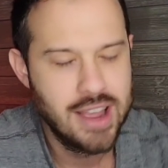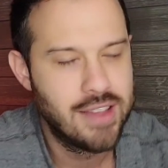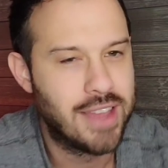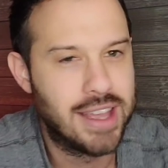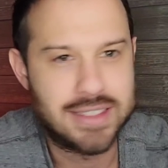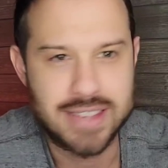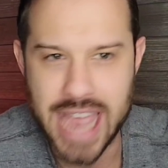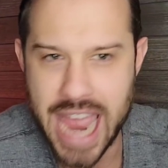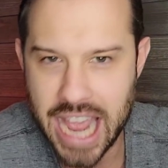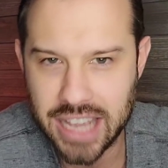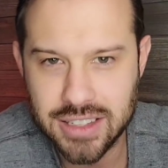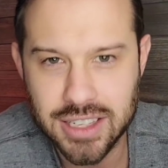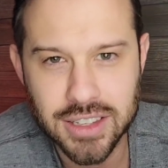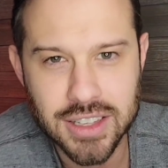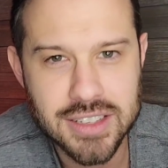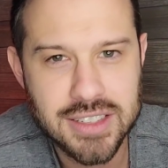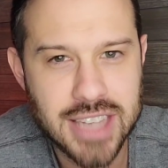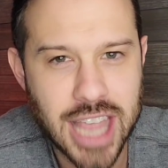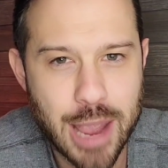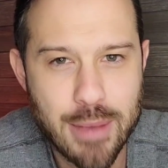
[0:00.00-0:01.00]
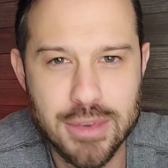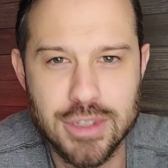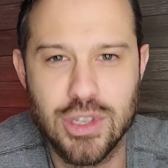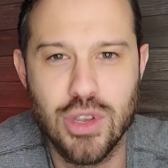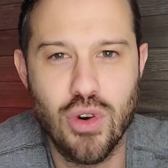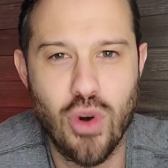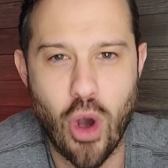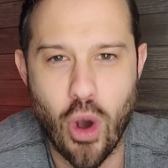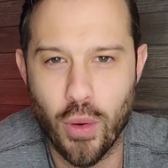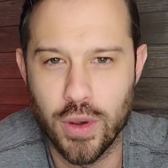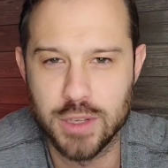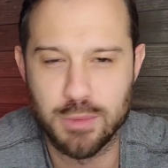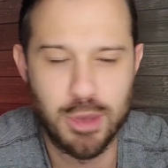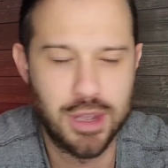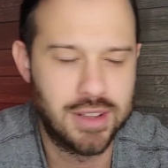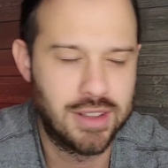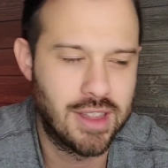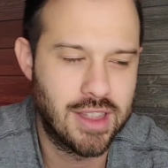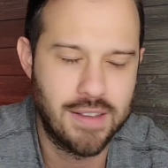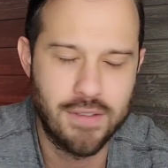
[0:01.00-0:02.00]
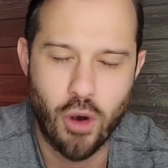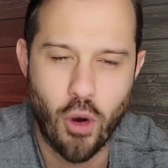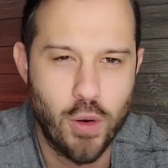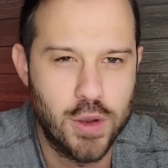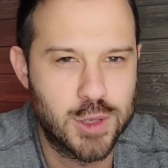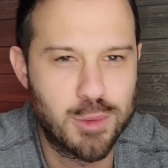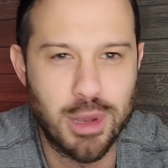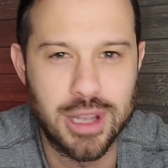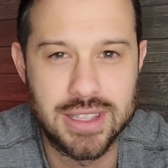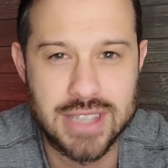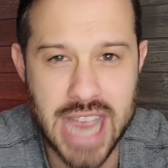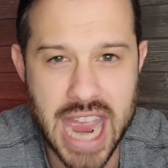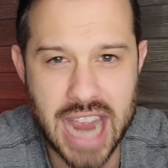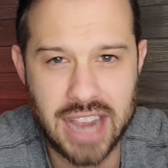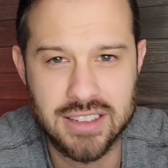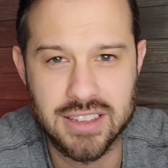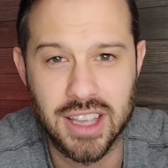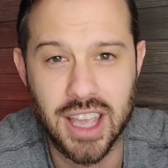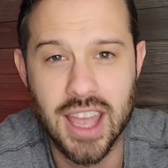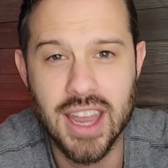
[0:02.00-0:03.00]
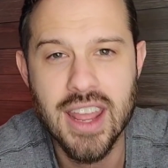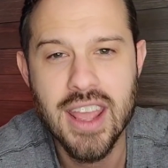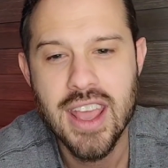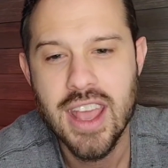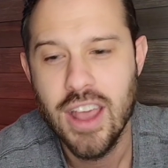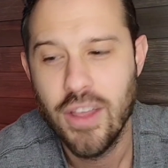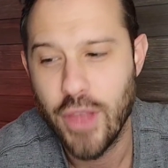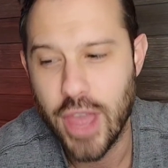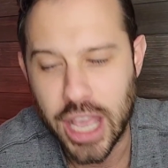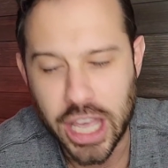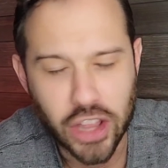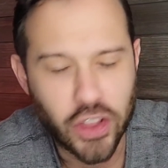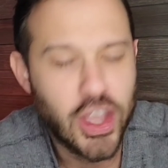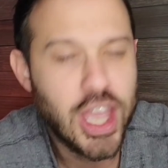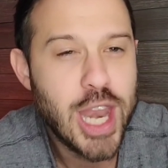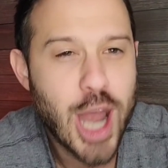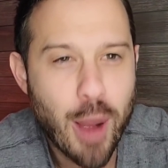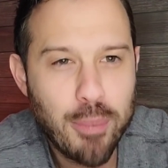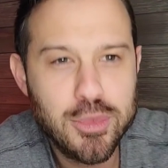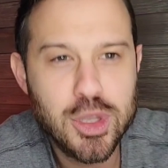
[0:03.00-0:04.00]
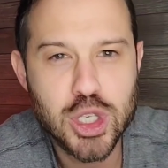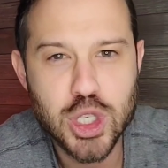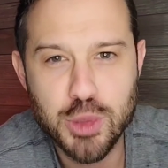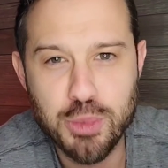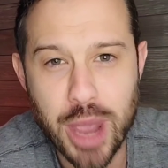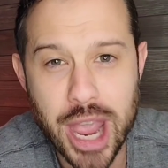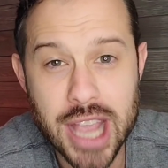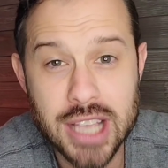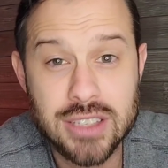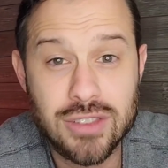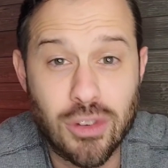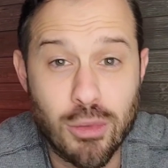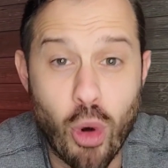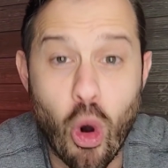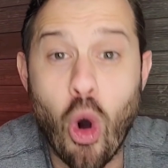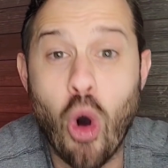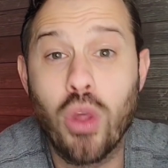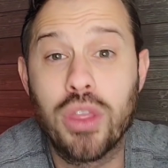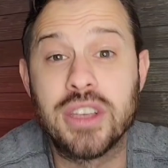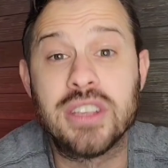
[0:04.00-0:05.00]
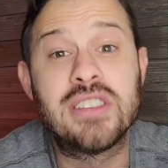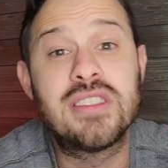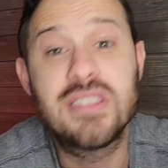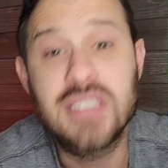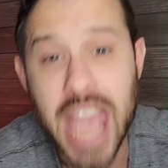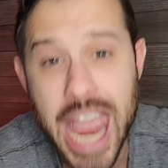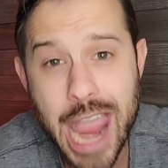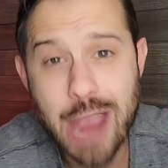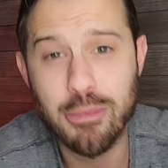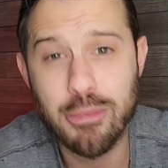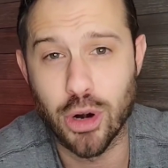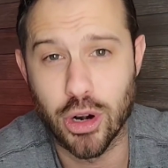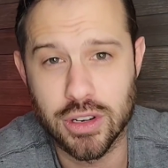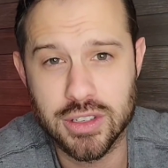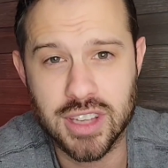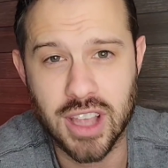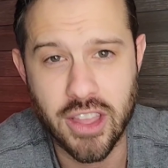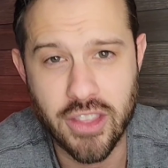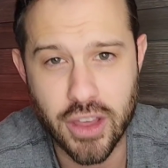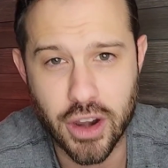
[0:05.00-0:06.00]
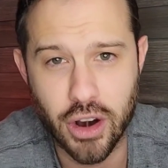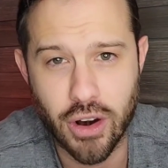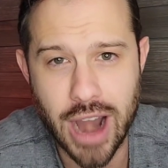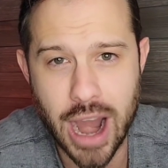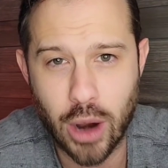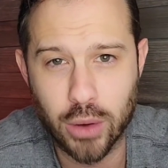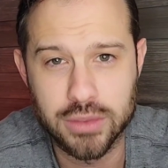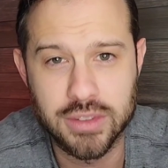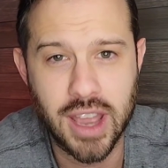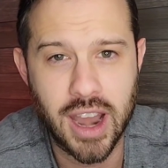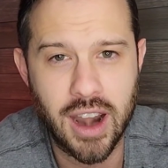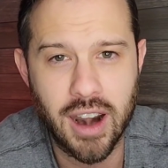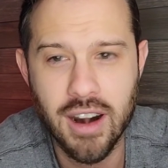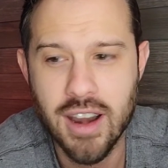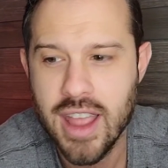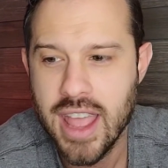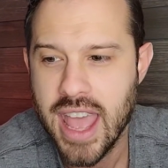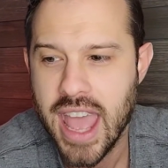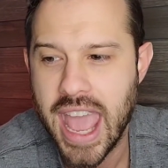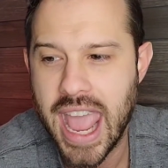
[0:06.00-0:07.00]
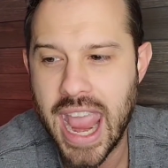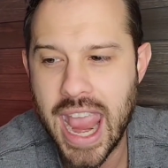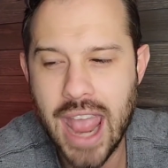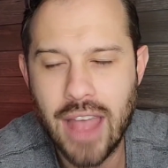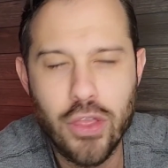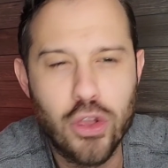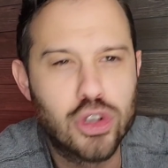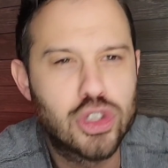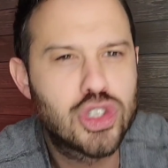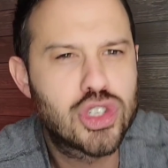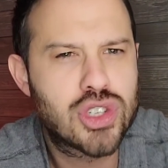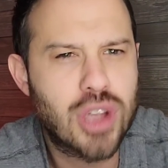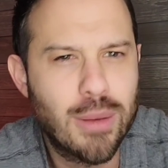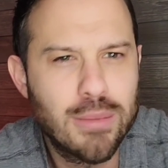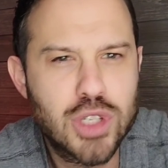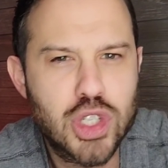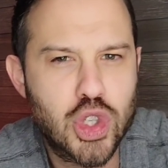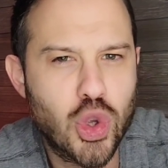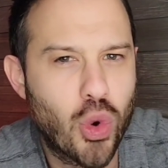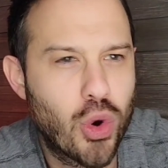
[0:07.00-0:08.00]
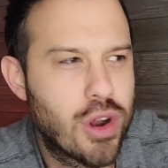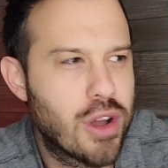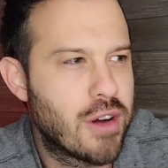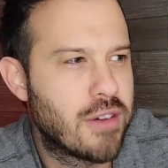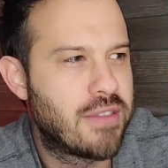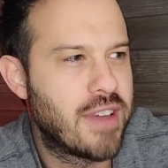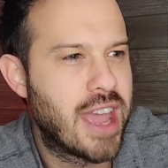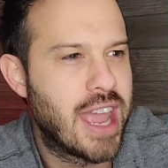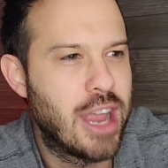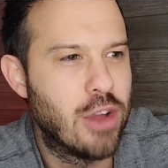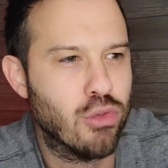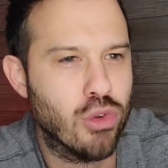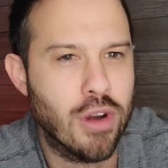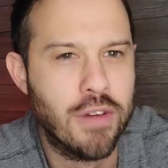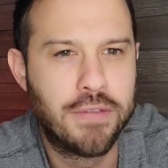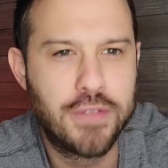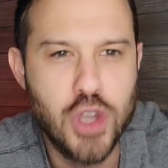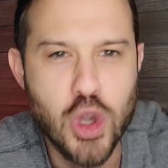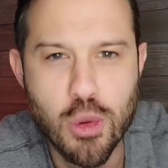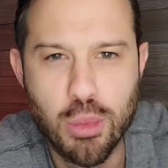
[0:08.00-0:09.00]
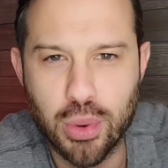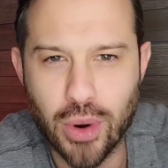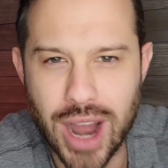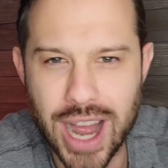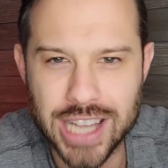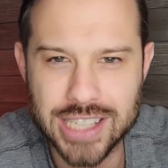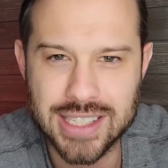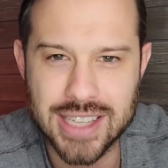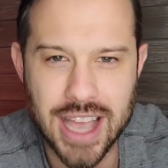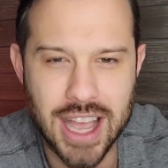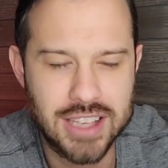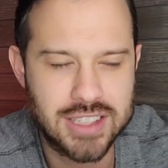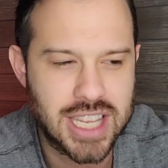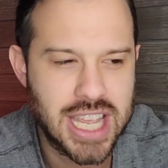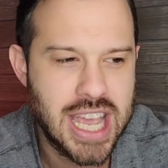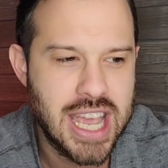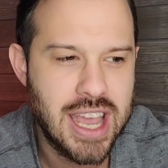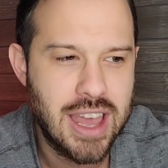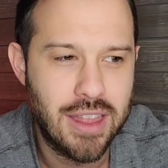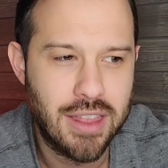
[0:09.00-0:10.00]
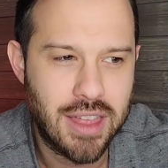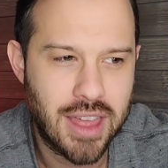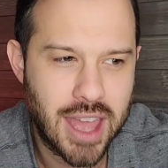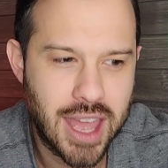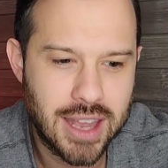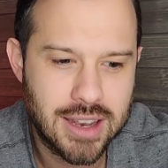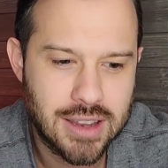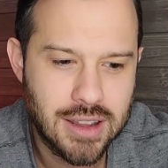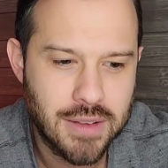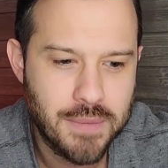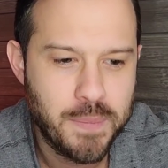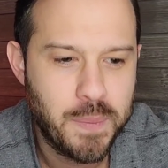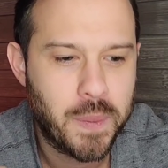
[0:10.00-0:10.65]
They tax it the same as they're always been, they've always been taxing it. They clean up the space from all the scammers that are out there. And there's some sort of a review process that